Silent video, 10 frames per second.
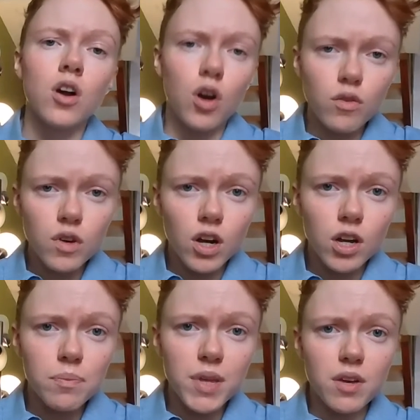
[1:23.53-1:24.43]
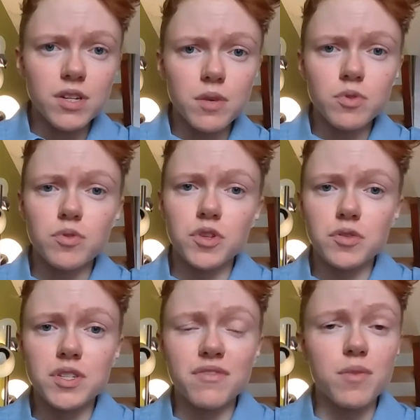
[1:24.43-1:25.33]
Overall, BOD was
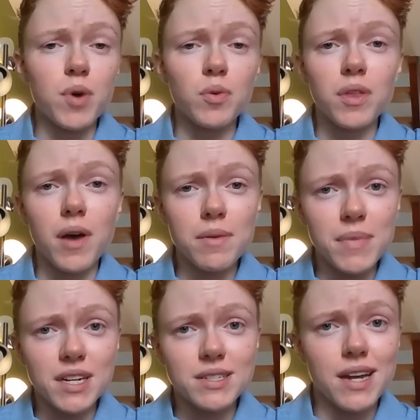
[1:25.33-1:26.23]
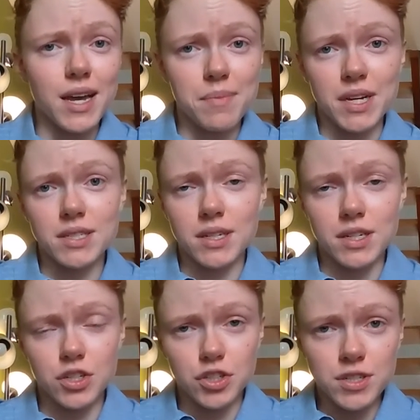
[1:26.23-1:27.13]
reduced for both unmixed and mixed
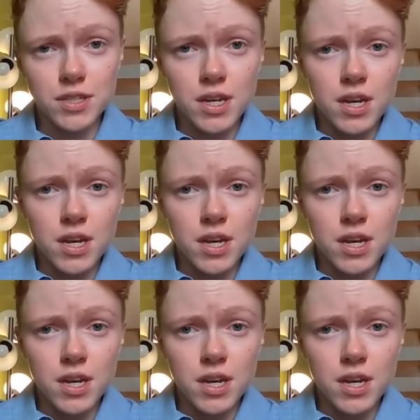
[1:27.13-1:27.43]
conditions.